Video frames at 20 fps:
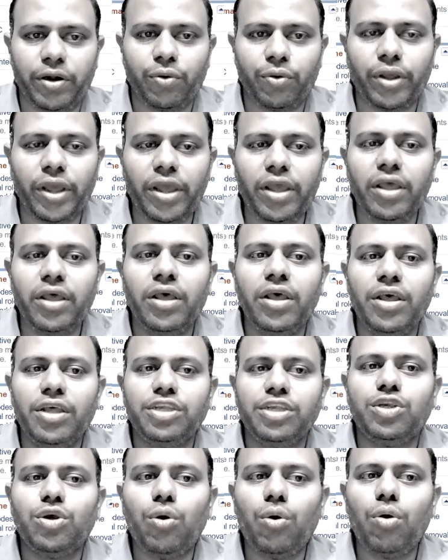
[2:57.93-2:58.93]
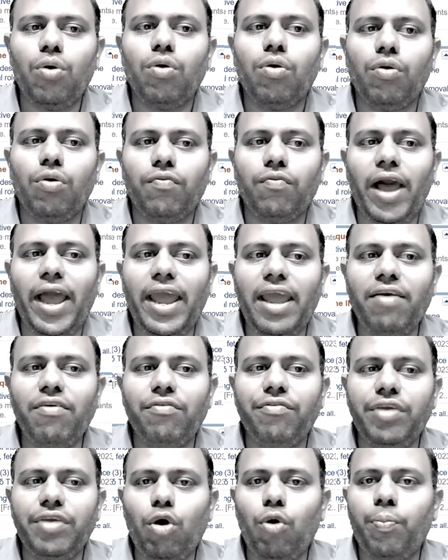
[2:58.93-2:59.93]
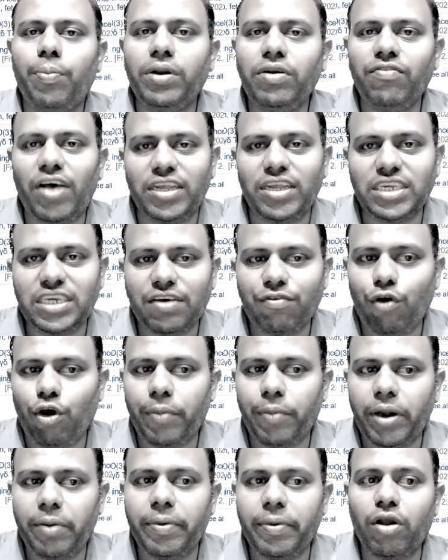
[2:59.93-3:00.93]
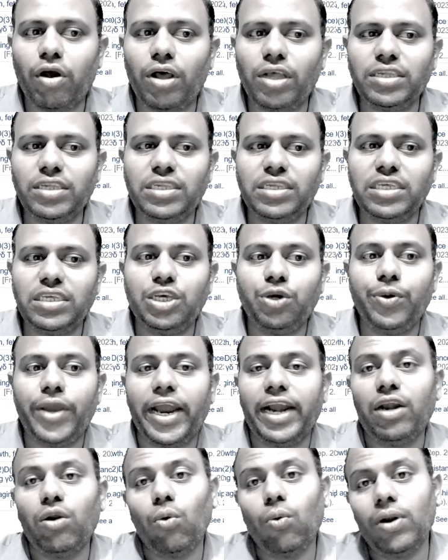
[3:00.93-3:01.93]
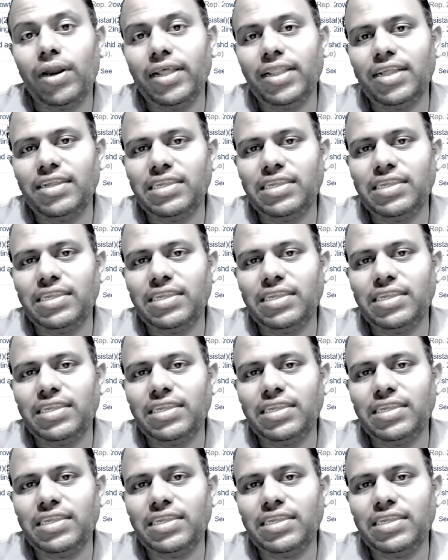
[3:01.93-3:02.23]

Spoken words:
Okay, so why we open FASTA format? Because you get only the